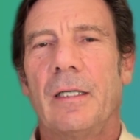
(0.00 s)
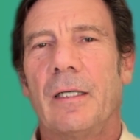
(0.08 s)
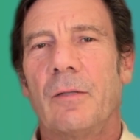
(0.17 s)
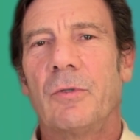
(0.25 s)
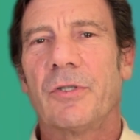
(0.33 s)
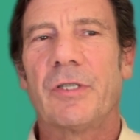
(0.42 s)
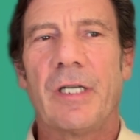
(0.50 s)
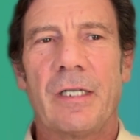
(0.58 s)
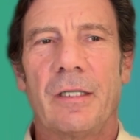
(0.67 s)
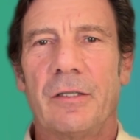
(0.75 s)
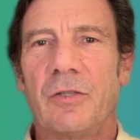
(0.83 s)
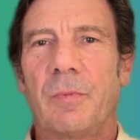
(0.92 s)
I will say
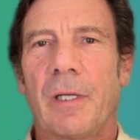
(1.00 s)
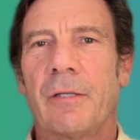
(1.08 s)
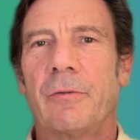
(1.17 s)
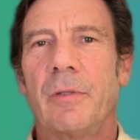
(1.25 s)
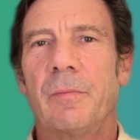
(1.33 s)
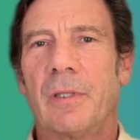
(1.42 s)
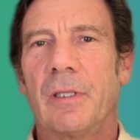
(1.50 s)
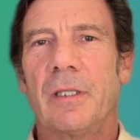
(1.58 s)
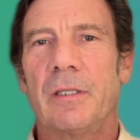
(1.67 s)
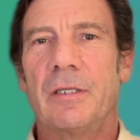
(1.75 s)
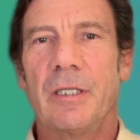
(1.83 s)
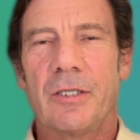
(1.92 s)
on these Pottery
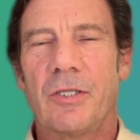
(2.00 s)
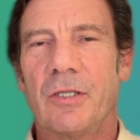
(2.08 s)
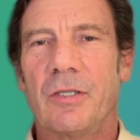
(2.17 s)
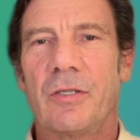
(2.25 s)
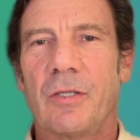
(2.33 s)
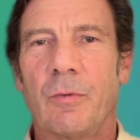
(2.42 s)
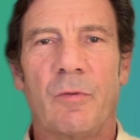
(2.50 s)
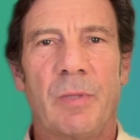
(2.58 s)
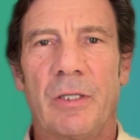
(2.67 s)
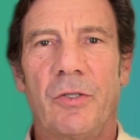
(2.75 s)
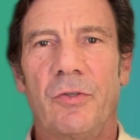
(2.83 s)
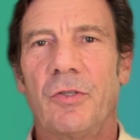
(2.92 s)
Barn dishes, we've
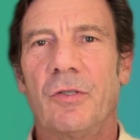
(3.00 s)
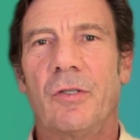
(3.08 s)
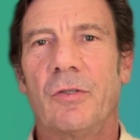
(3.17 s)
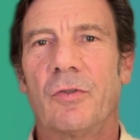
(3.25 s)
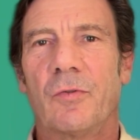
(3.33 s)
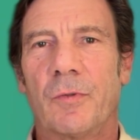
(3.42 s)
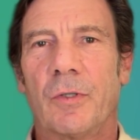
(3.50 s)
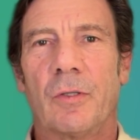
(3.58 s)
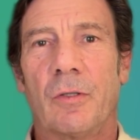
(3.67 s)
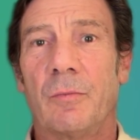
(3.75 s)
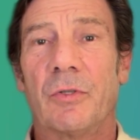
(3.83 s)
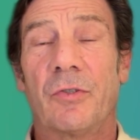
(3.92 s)
been using those
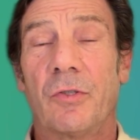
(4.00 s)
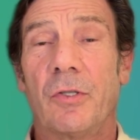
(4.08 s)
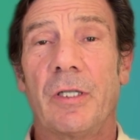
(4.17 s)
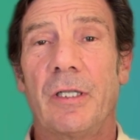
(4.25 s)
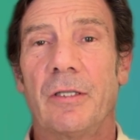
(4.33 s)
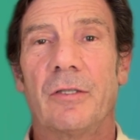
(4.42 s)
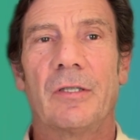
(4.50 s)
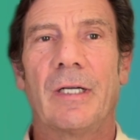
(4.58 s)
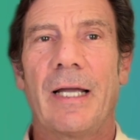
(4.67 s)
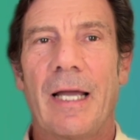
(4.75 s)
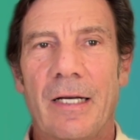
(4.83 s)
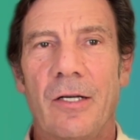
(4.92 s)
for almost 30 years, and
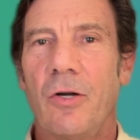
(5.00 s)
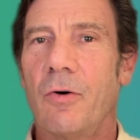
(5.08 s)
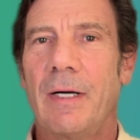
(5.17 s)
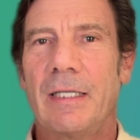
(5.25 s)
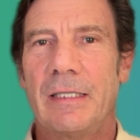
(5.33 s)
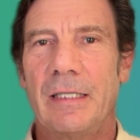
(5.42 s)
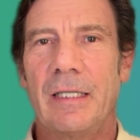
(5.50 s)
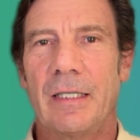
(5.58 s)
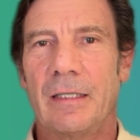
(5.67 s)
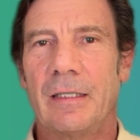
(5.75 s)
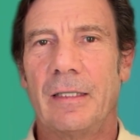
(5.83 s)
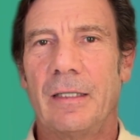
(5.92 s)
I had no
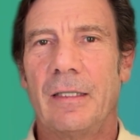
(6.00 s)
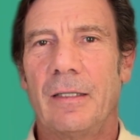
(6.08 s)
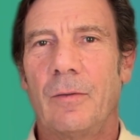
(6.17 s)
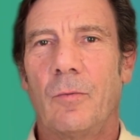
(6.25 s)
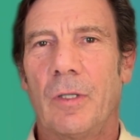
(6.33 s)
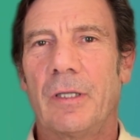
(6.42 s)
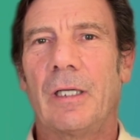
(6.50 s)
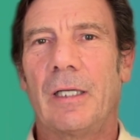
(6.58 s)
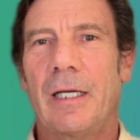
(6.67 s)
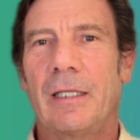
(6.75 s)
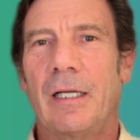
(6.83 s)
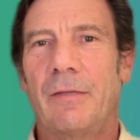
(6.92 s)
idea what the
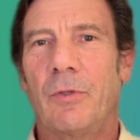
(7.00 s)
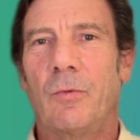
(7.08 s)
lead level